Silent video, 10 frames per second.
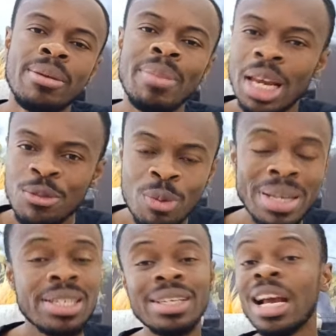Believe me,
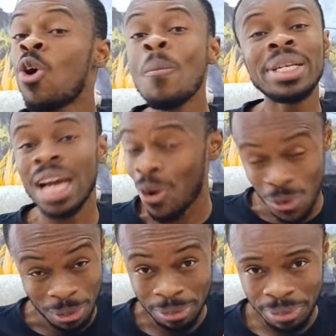yeah, who be down?
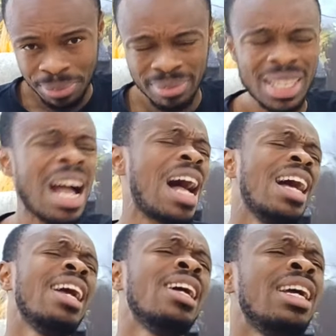Ah,